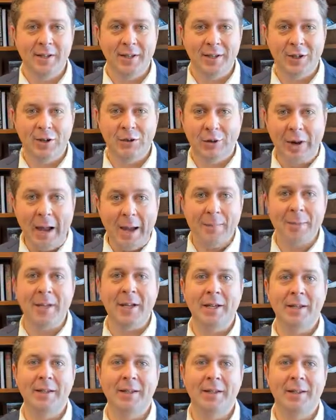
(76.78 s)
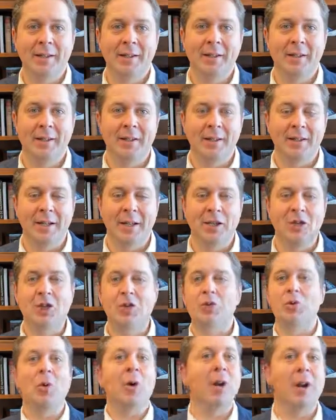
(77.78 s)
grabbing
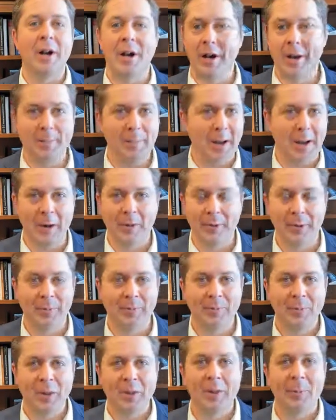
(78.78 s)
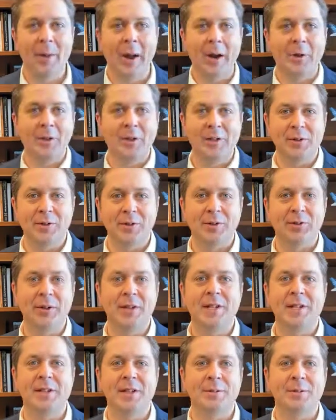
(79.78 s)
extraordinary power, the power to
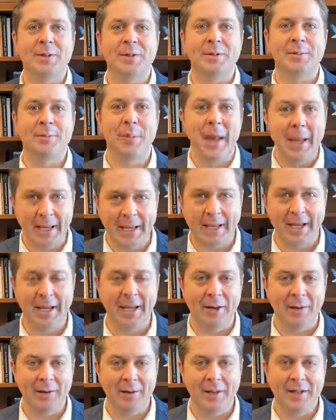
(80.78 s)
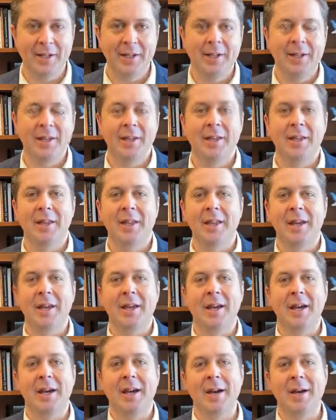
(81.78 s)
freeze someone's bank account,
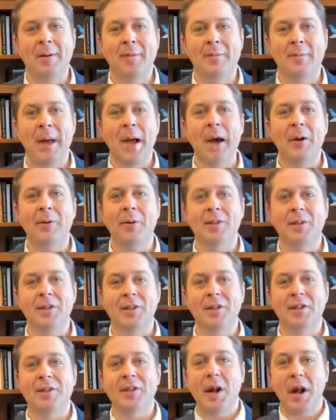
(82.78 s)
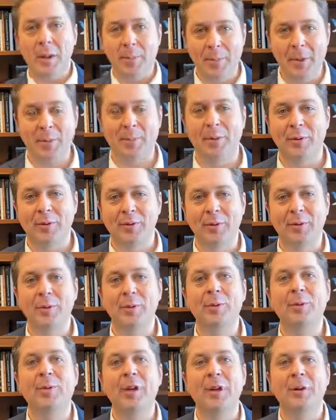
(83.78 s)
the uh, power to stop people from
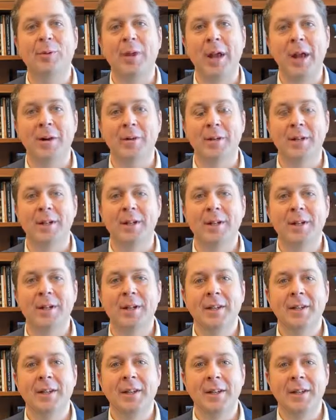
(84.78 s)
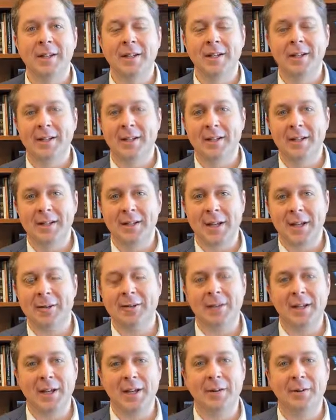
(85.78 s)
moving around in
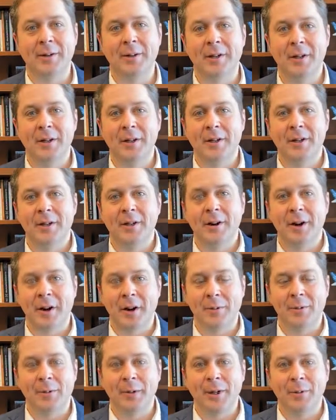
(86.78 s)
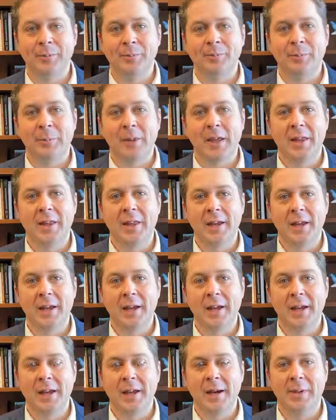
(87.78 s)
downtown Ottawa,
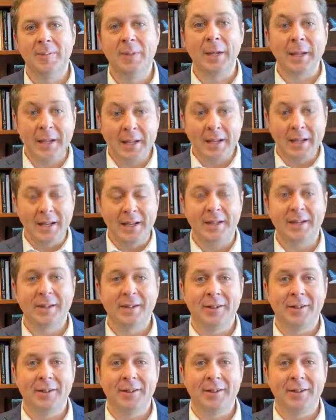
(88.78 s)
the uh, ability